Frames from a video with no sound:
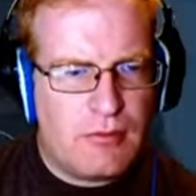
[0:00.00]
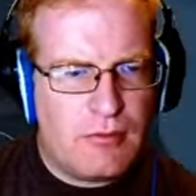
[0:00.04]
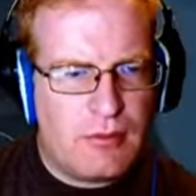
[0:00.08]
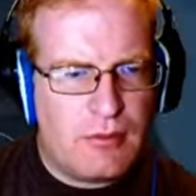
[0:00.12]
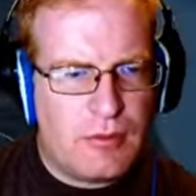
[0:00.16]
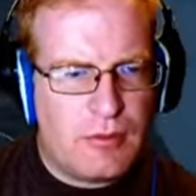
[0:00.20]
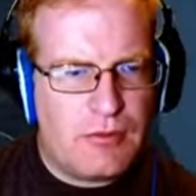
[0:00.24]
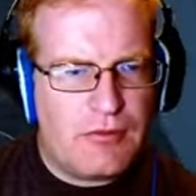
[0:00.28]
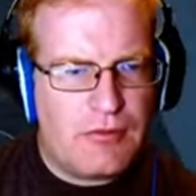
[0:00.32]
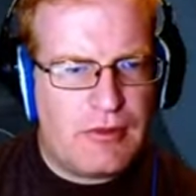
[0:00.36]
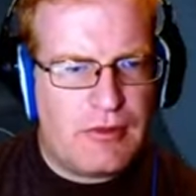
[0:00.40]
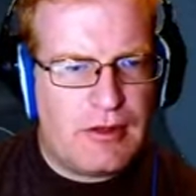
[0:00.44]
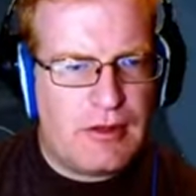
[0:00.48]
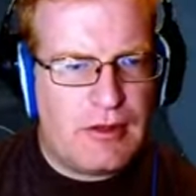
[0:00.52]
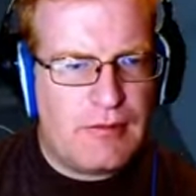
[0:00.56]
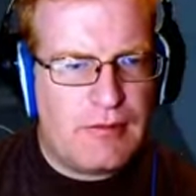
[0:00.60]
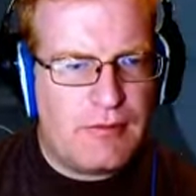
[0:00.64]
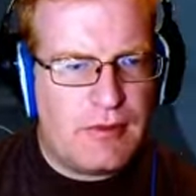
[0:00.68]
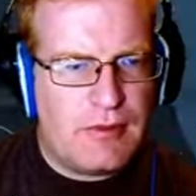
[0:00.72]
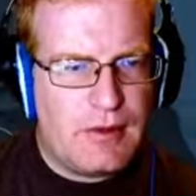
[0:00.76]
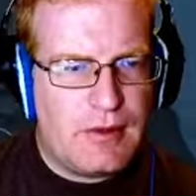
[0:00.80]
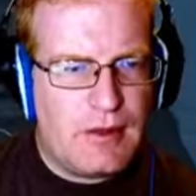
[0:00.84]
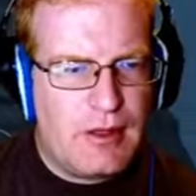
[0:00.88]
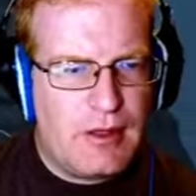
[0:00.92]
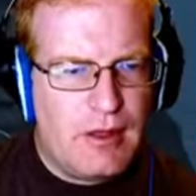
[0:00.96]
We'll see.
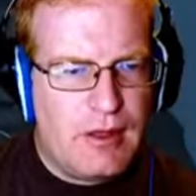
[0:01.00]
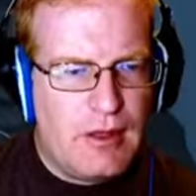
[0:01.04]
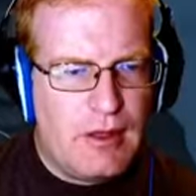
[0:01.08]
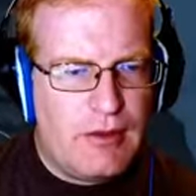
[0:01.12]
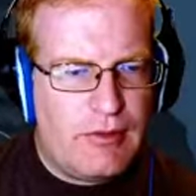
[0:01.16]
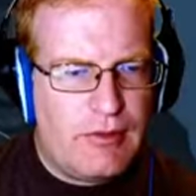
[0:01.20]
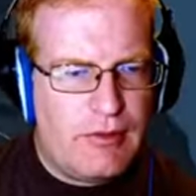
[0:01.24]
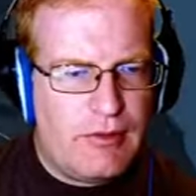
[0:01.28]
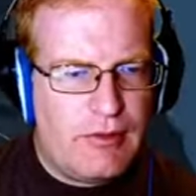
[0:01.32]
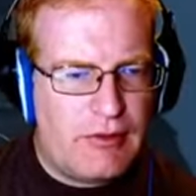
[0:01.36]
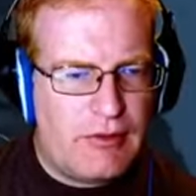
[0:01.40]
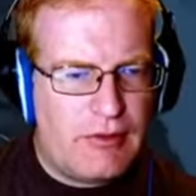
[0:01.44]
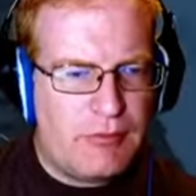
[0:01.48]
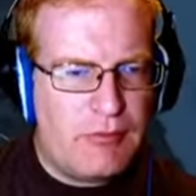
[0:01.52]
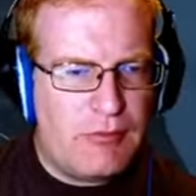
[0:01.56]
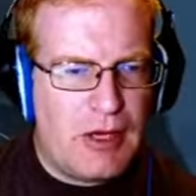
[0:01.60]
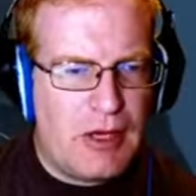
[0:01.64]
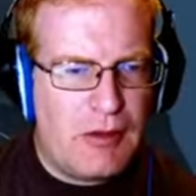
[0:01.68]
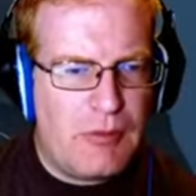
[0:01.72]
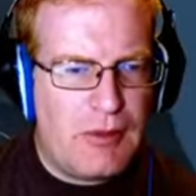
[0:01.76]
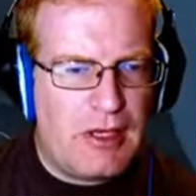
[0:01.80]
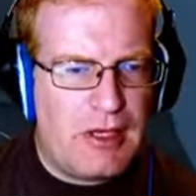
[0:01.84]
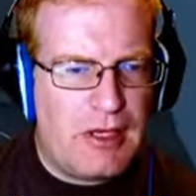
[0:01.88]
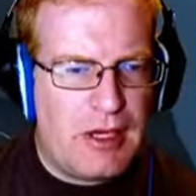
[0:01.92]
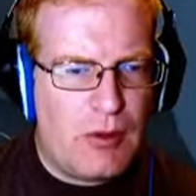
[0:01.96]
This may
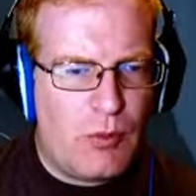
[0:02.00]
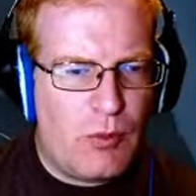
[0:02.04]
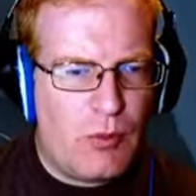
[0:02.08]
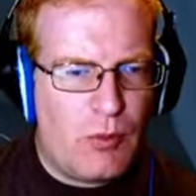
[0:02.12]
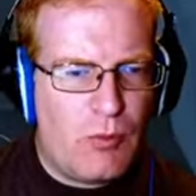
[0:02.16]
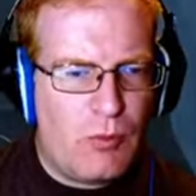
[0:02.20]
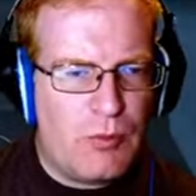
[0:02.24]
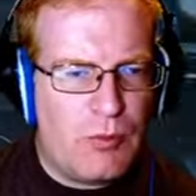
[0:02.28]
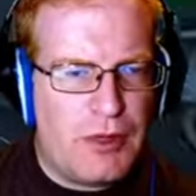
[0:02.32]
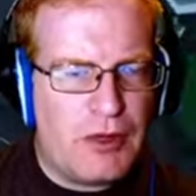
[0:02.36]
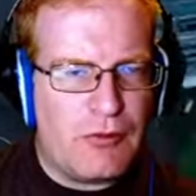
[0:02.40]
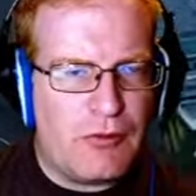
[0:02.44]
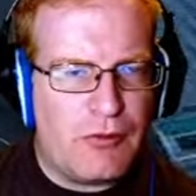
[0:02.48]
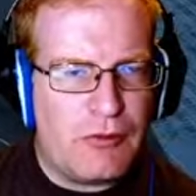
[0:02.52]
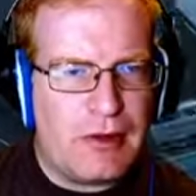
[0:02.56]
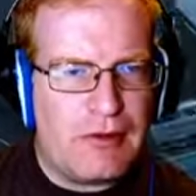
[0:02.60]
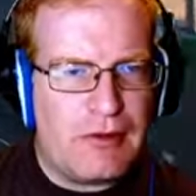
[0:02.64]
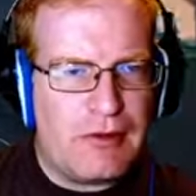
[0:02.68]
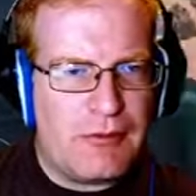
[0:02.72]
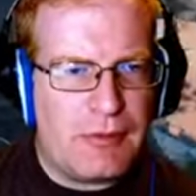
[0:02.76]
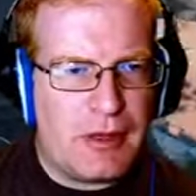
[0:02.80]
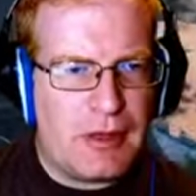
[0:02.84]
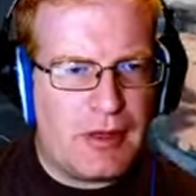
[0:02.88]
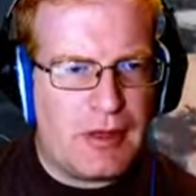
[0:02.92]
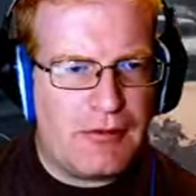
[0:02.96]
or may not be the right
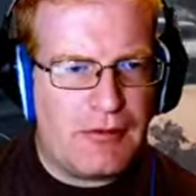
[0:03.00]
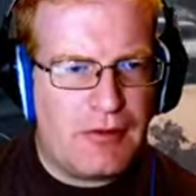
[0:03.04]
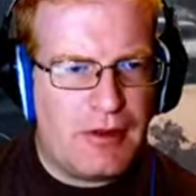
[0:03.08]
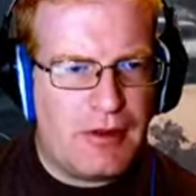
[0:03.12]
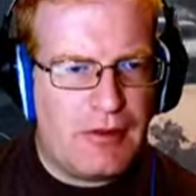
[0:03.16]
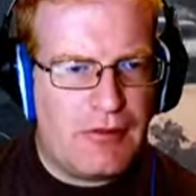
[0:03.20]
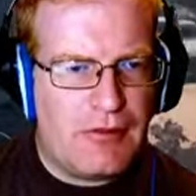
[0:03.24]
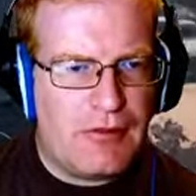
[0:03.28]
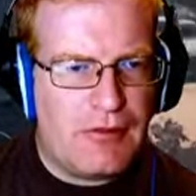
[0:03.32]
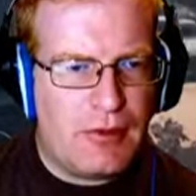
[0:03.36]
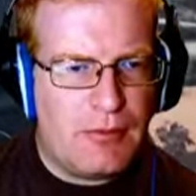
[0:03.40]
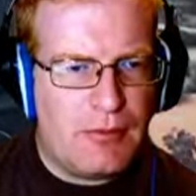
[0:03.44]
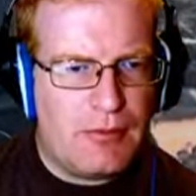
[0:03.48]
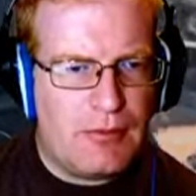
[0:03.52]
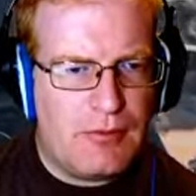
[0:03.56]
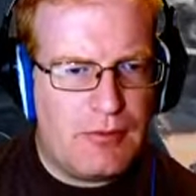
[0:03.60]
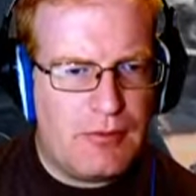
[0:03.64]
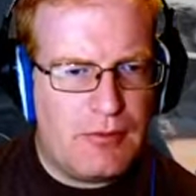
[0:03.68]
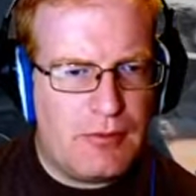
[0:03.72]
spot for these, though.